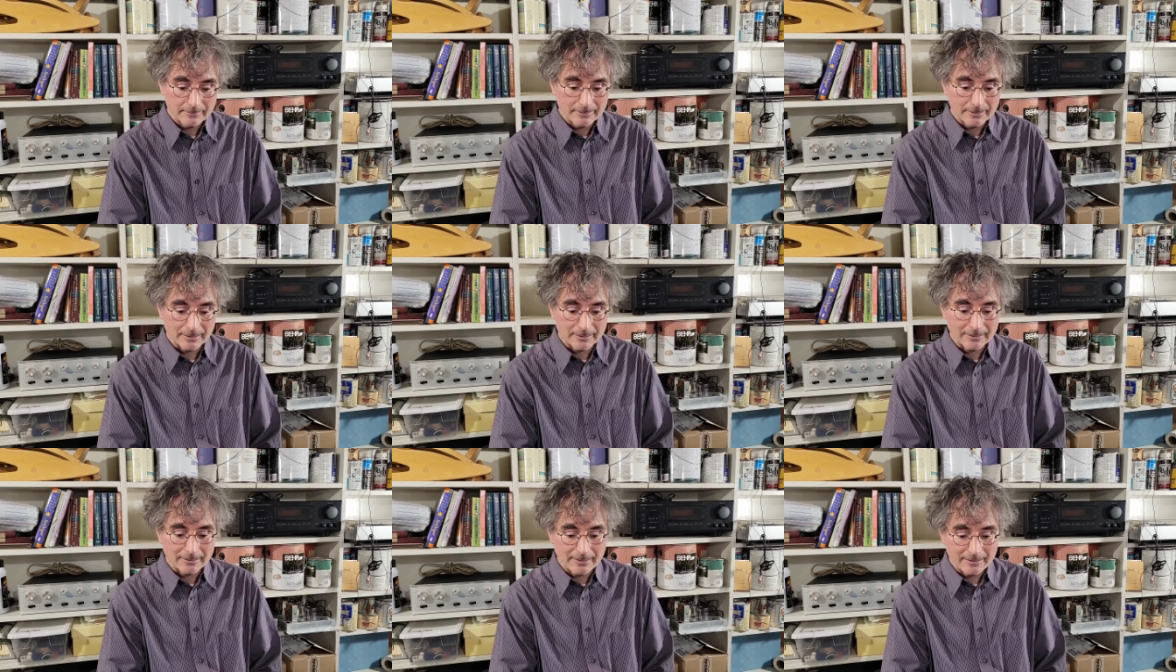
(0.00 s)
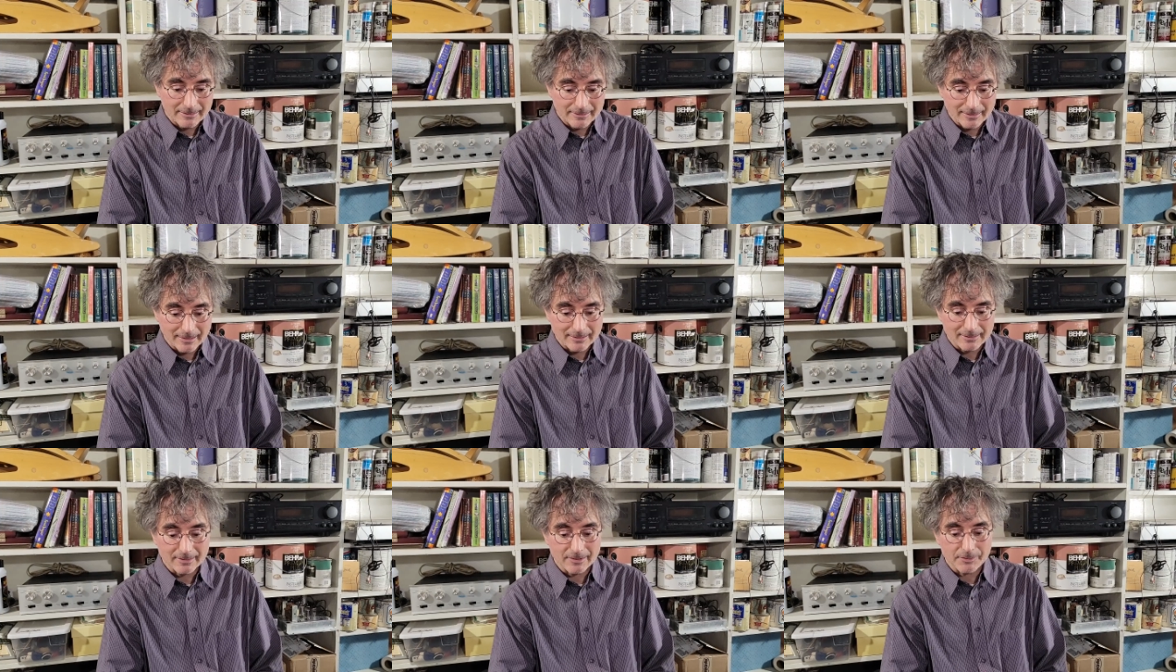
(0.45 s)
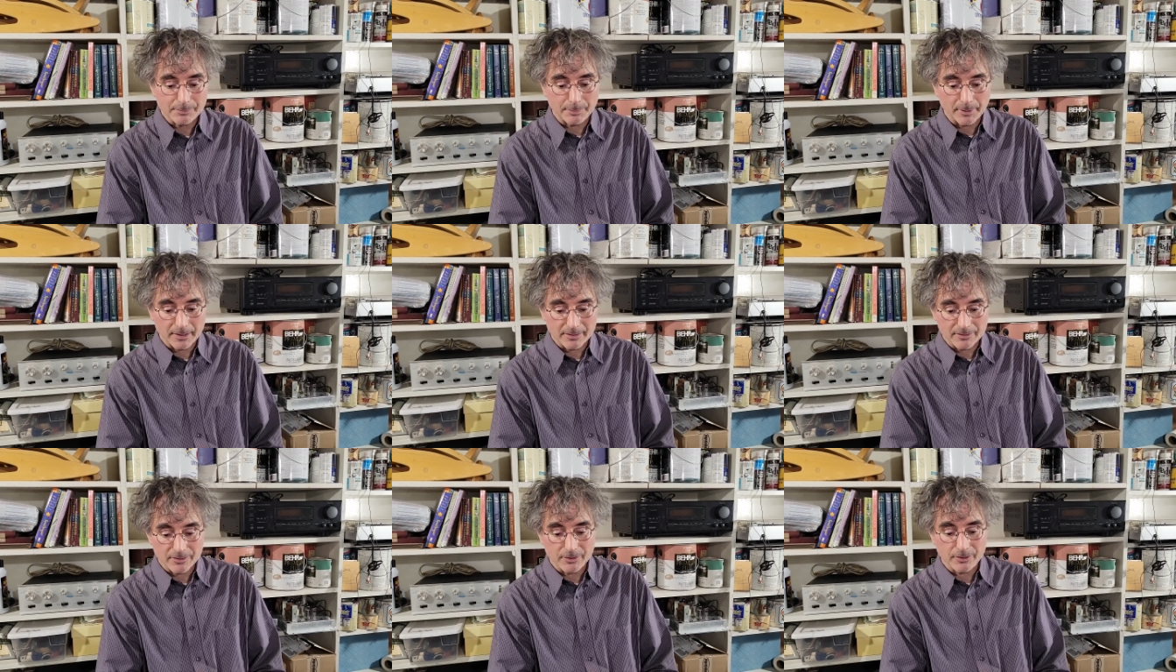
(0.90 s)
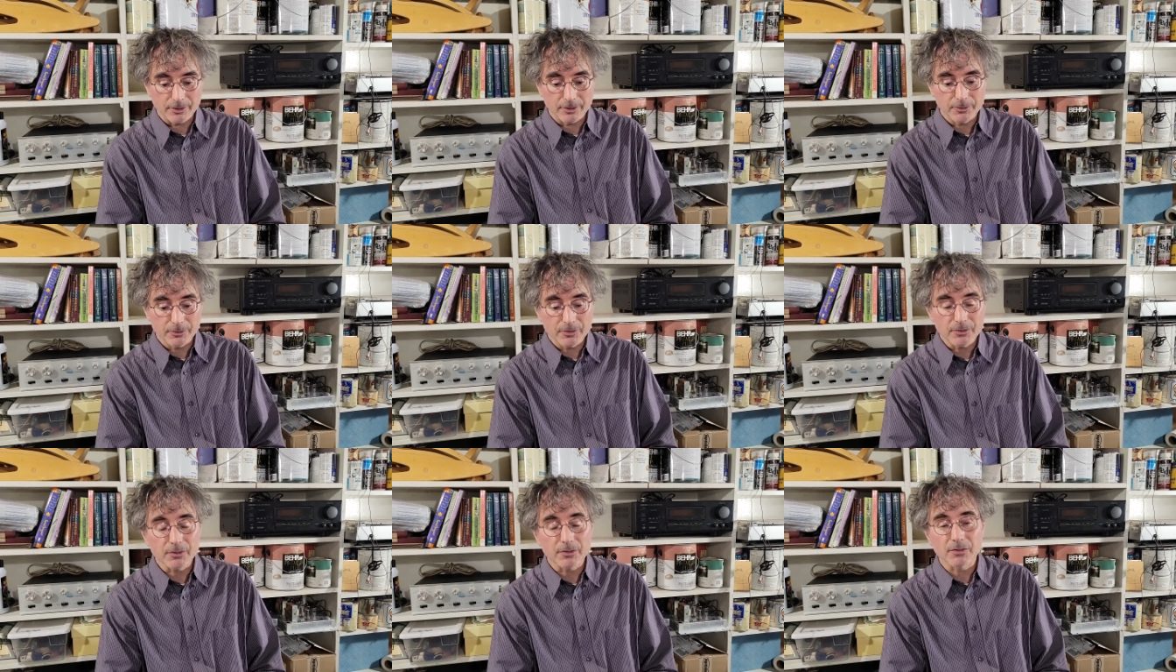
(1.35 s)
at least not the specs you're
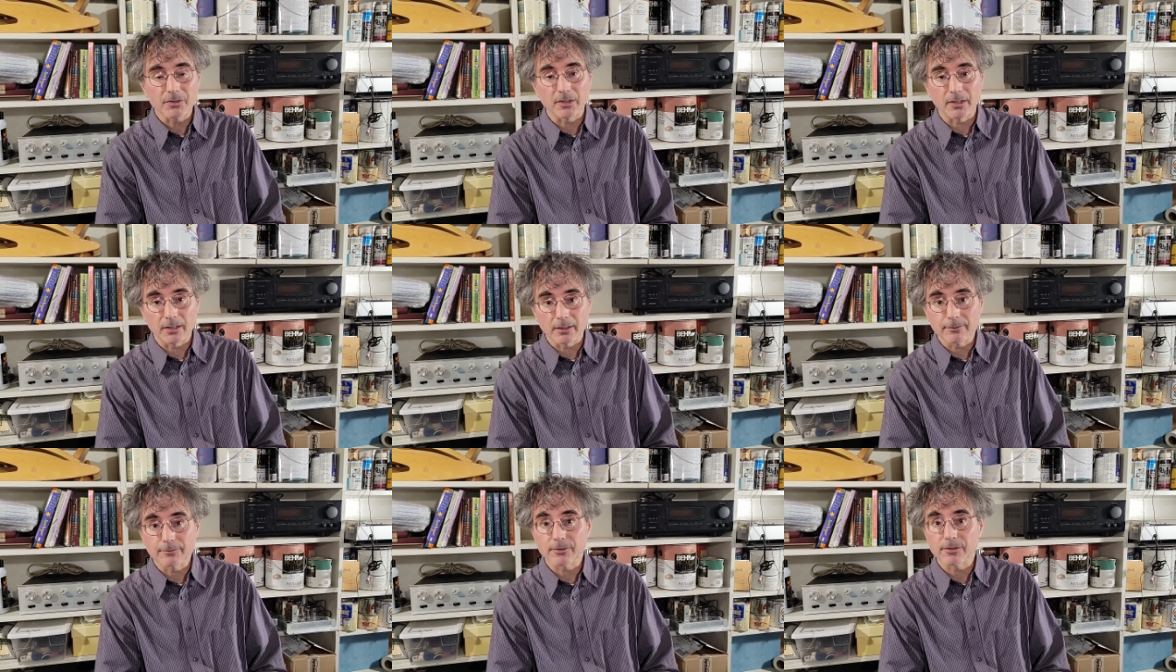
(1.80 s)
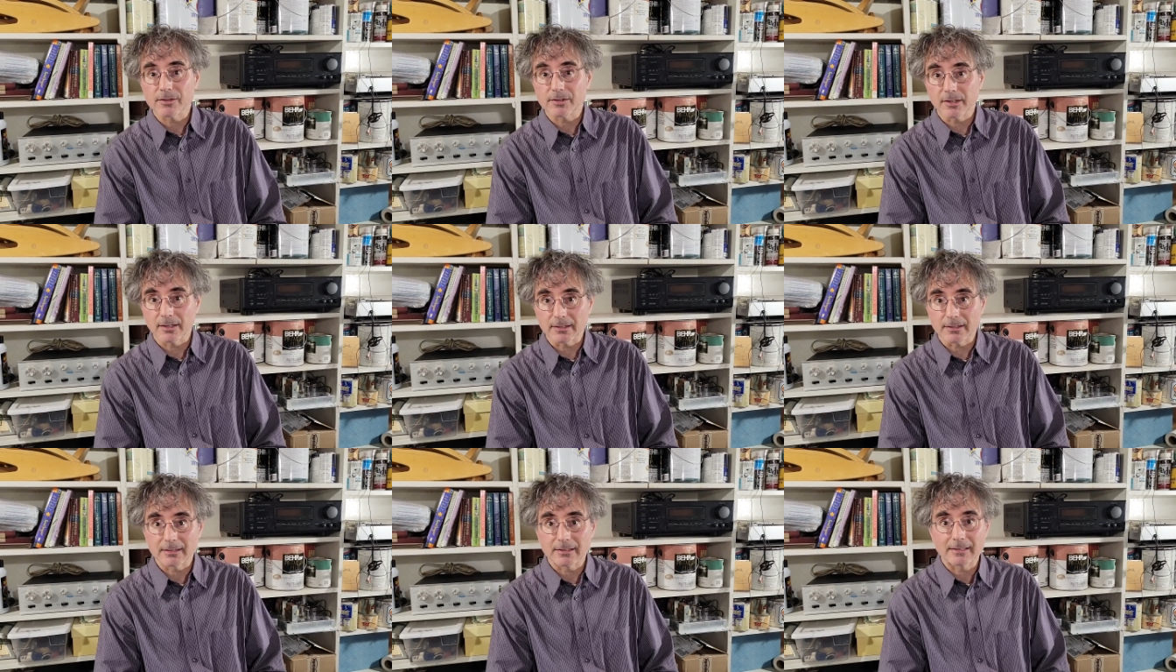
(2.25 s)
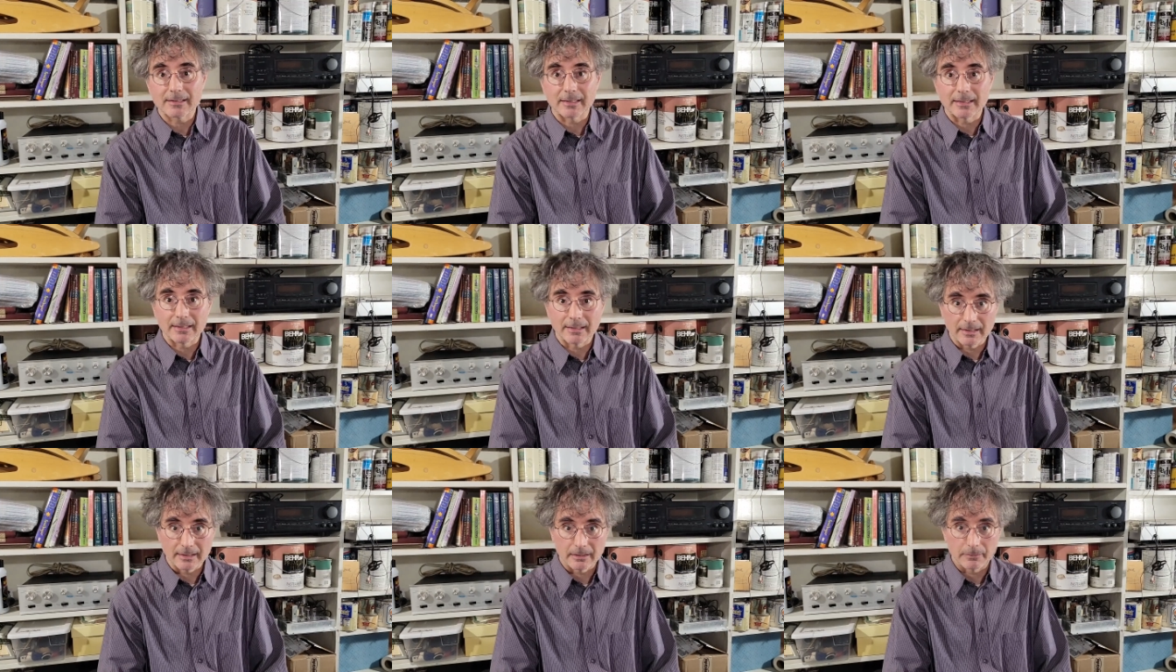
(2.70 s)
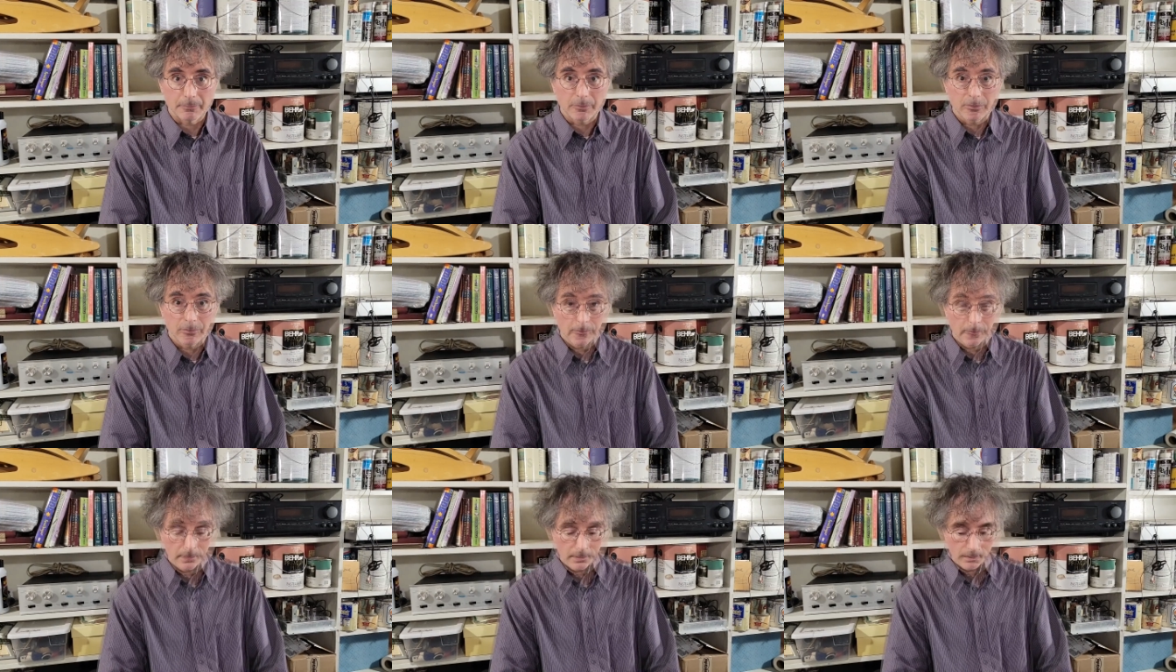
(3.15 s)
used to seeing for solid-state
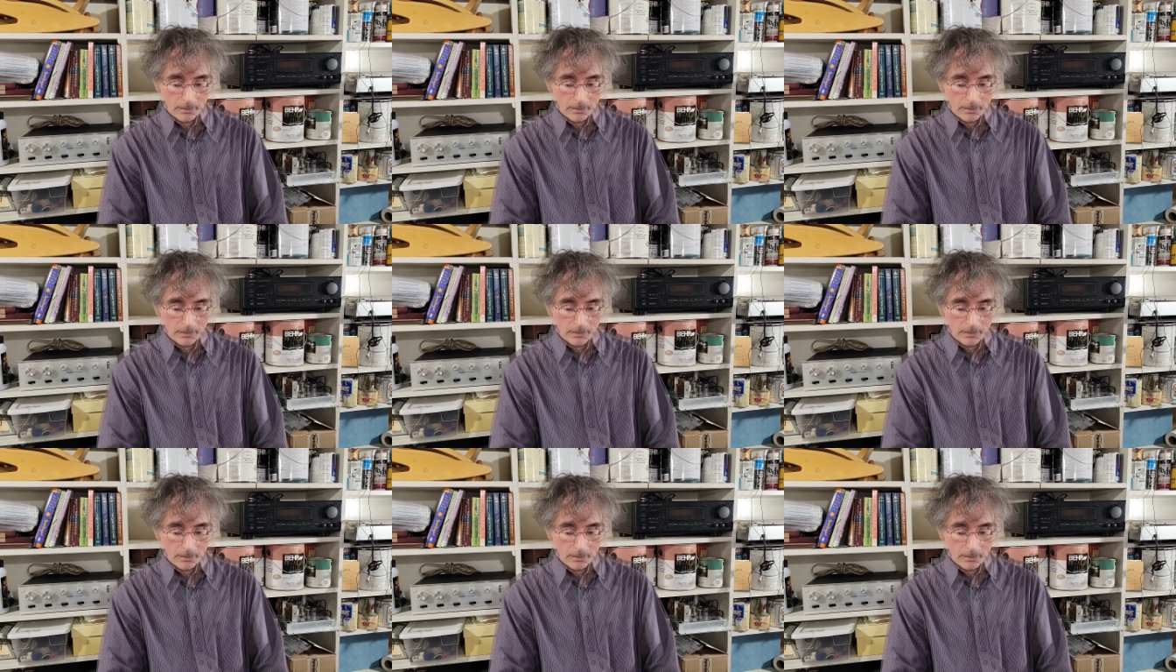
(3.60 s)
amps.